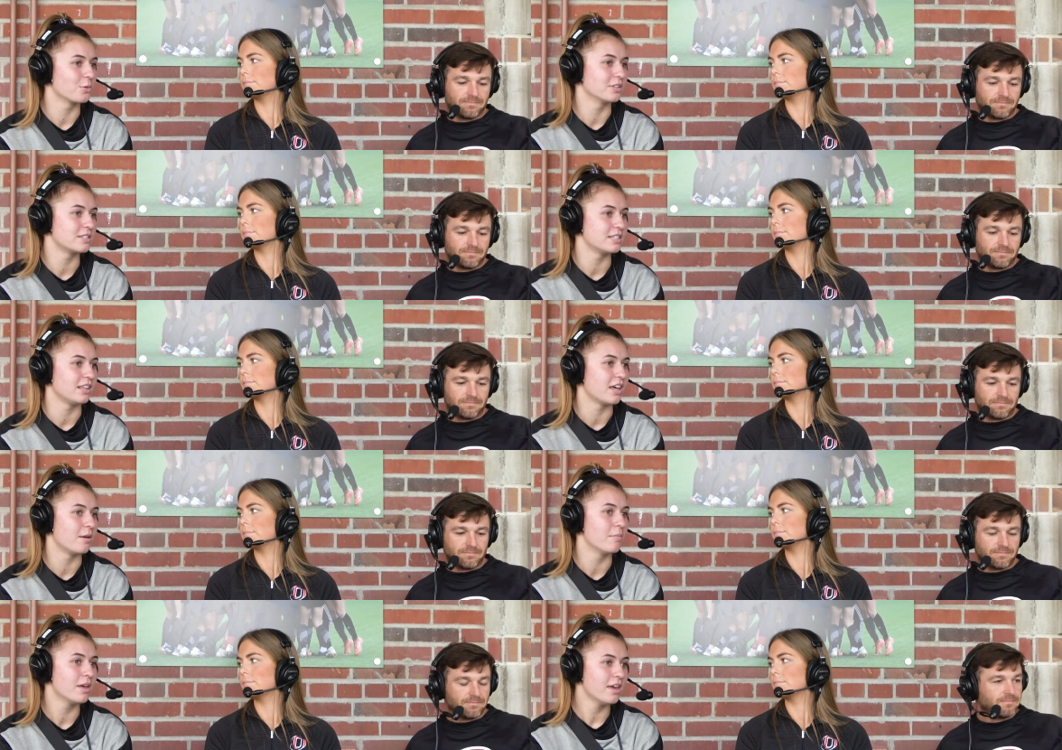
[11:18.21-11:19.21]
Speaker 1: cool to see
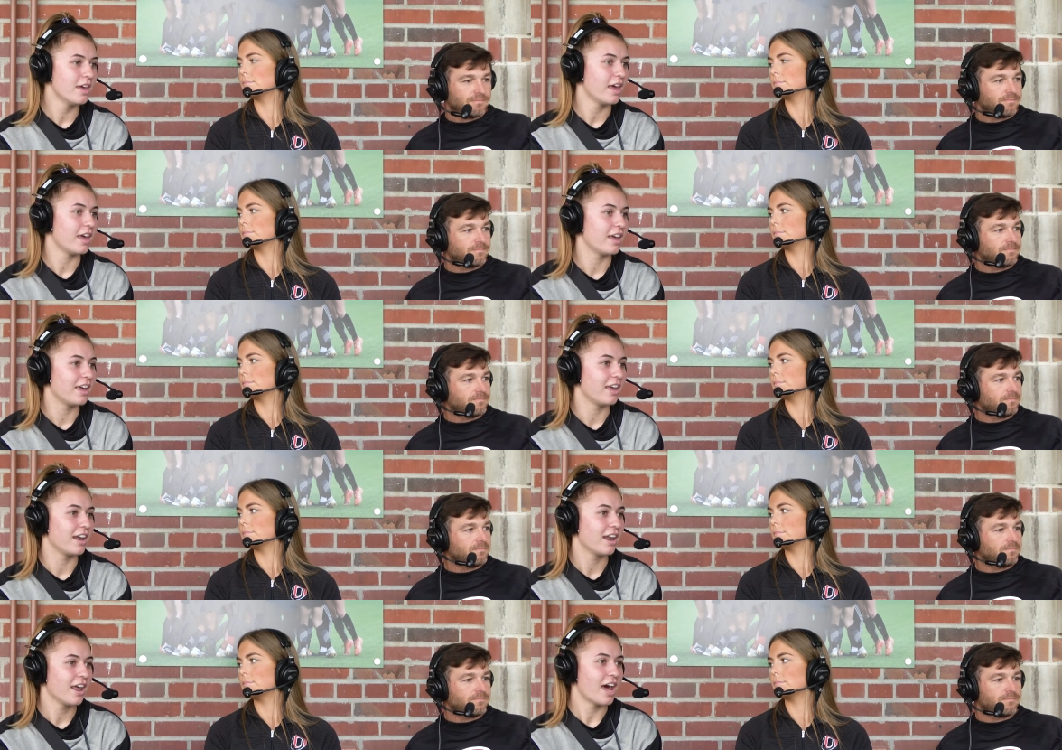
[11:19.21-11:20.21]
them.
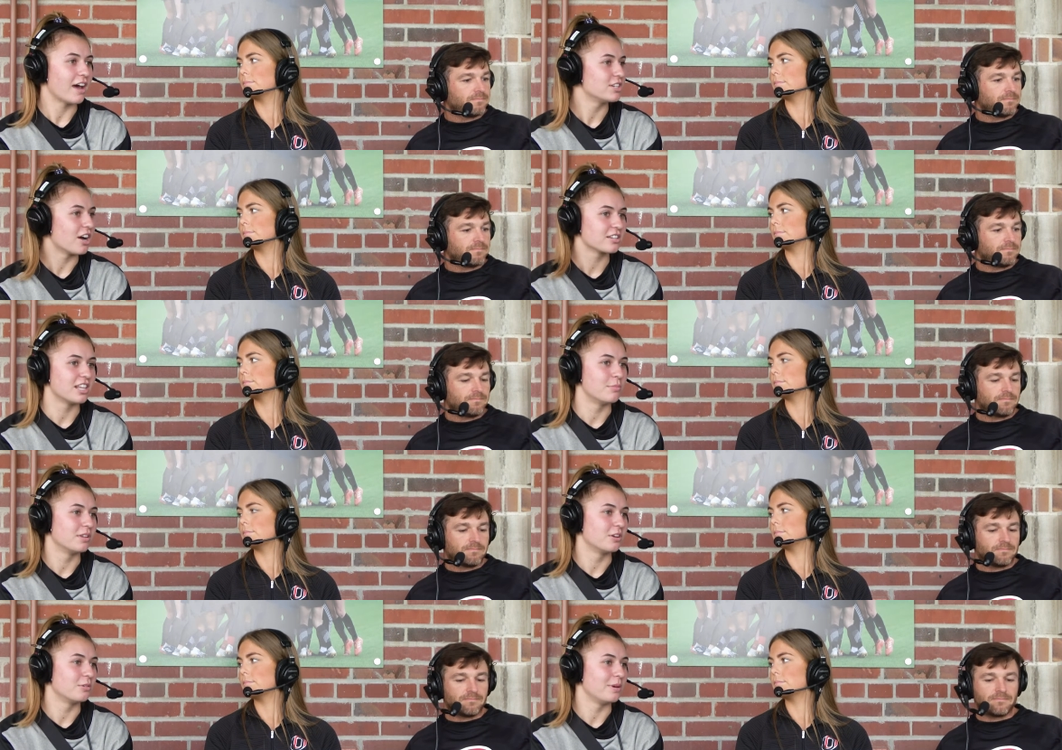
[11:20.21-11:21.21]
And I've talked to them
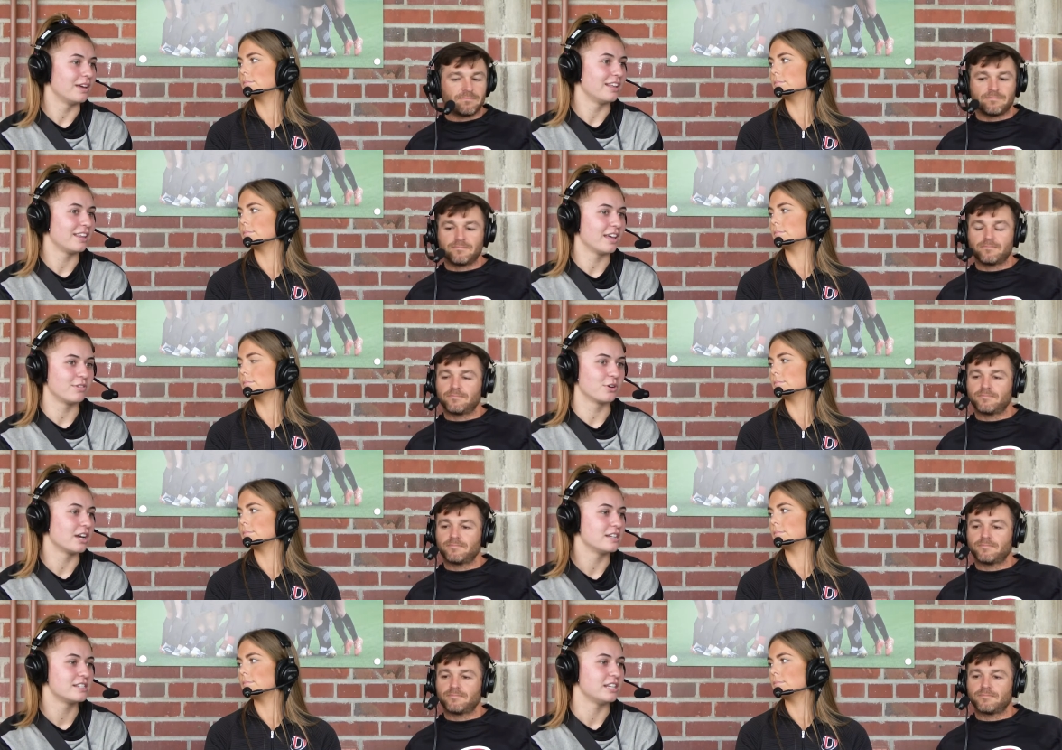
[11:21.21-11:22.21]
a little bit. They have a
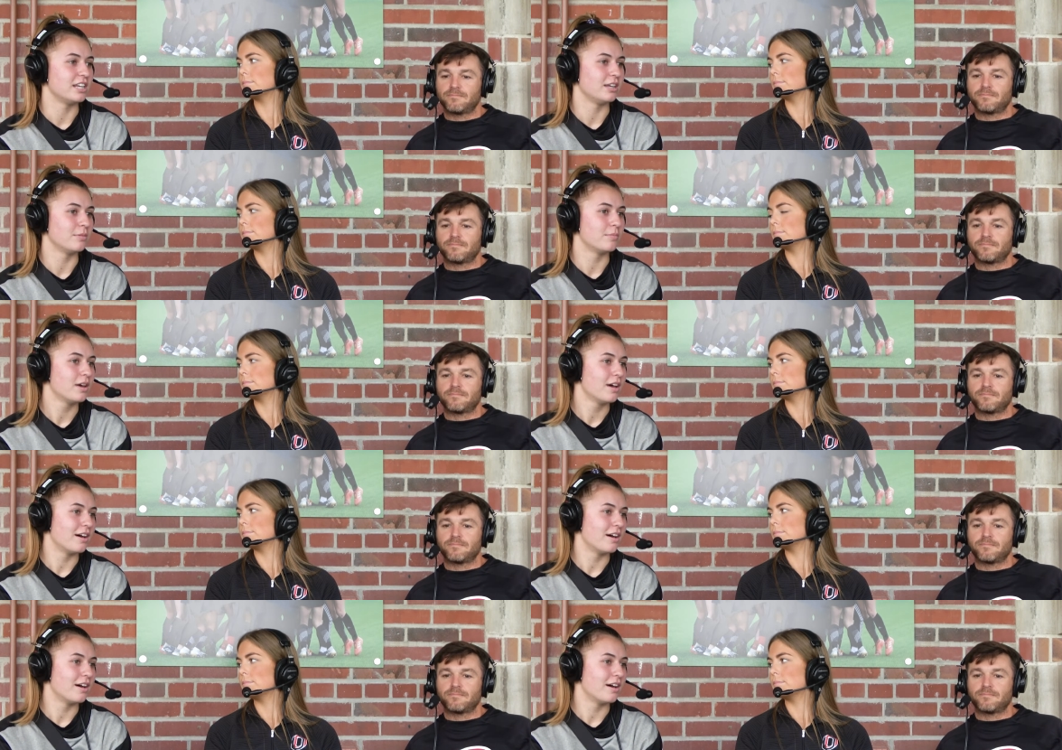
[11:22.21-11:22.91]
great team.